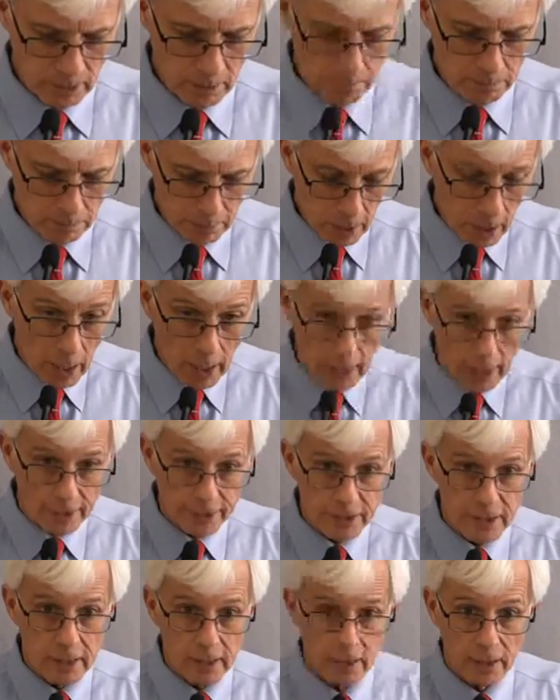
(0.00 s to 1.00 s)
But
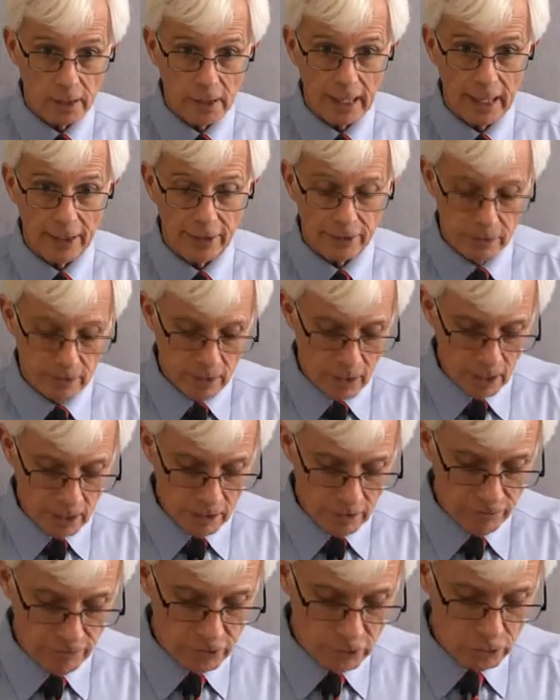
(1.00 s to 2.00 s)
let none
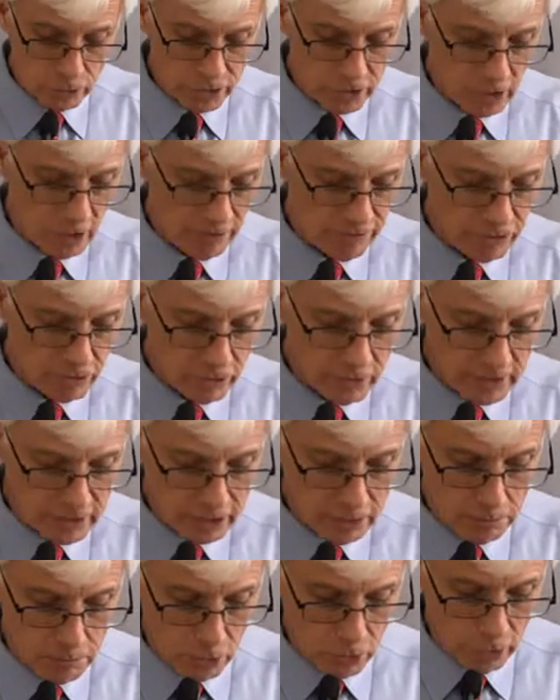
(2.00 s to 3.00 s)
of you suffer as a
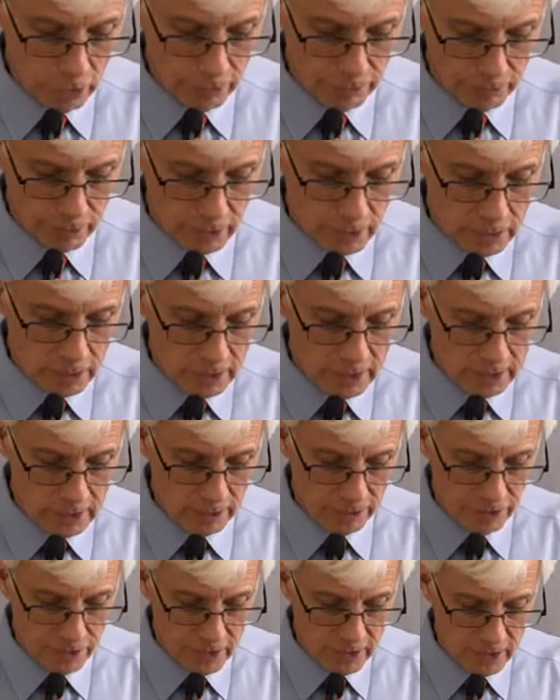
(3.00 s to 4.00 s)
murderer, a
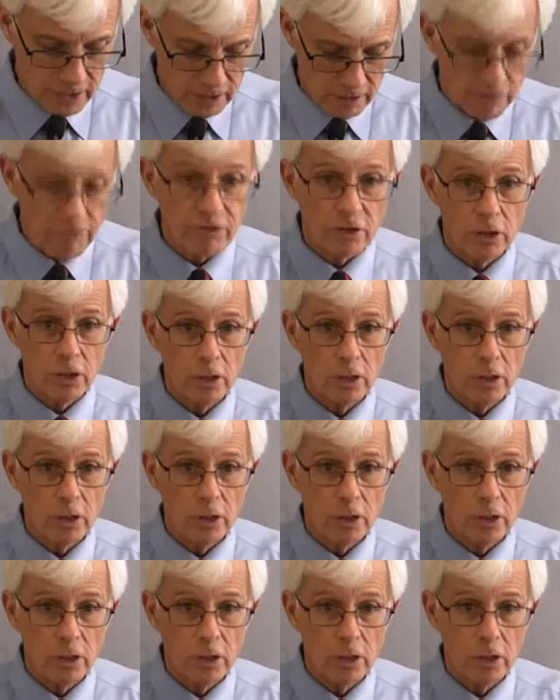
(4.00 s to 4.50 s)
thief,